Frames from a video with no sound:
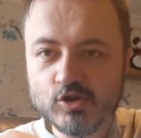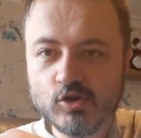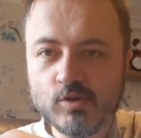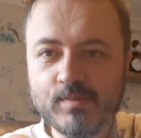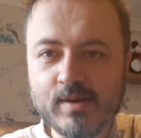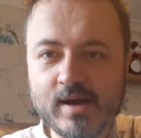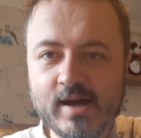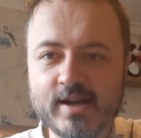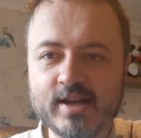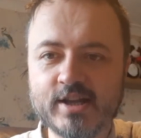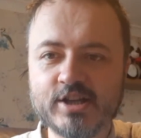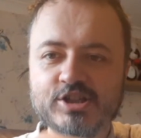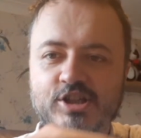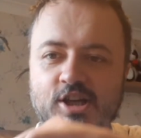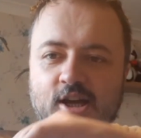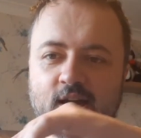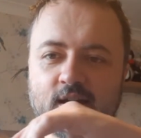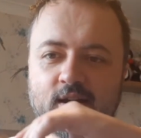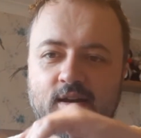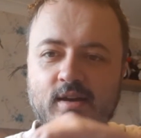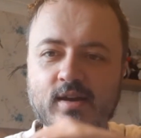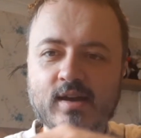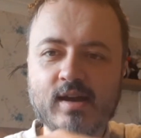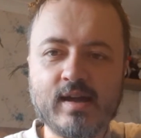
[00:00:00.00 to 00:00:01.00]
a panic check,
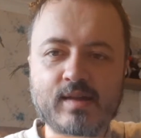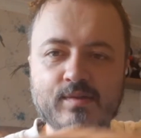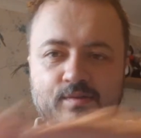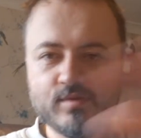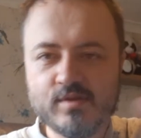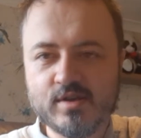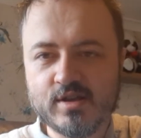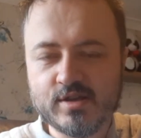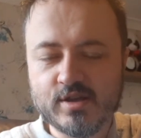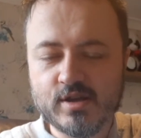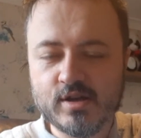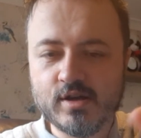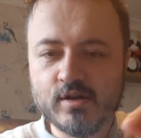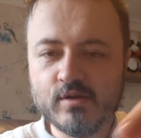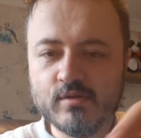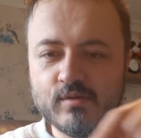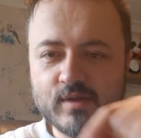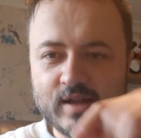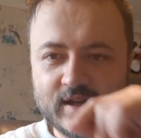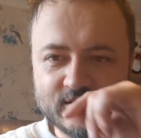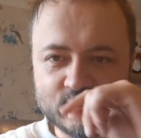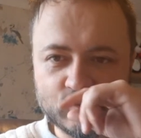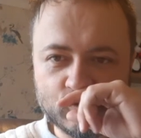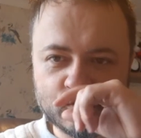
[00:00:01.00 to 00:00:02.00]
and
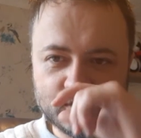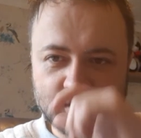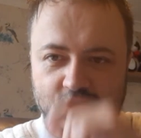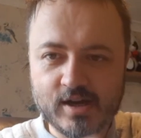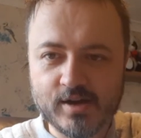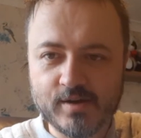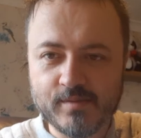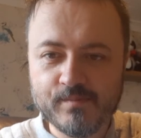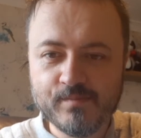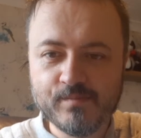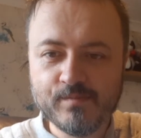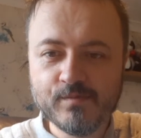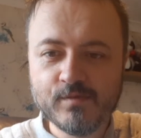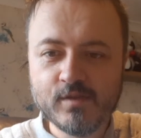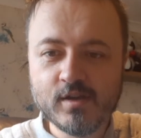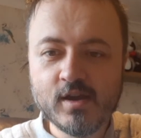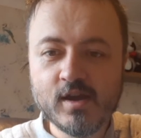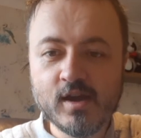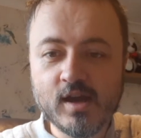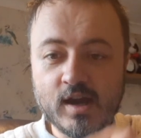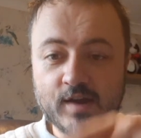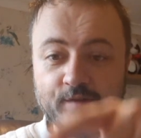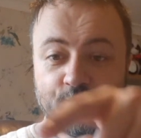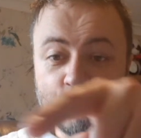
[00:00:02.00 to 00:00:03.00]
that's all done. And if